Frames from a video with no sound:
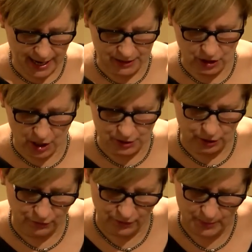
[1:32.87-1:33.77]
and
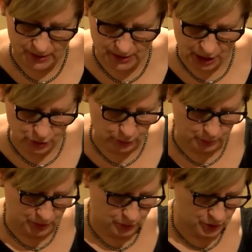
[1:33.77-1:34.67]
also from the Sexual
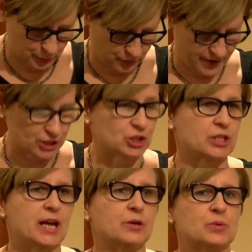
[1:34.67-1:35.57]
Abuse
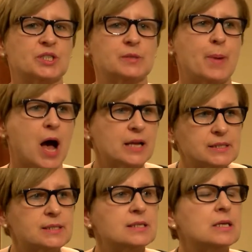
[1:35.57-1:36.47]
Prevention and
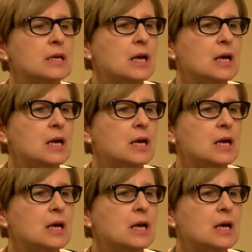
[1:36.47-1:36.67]
Response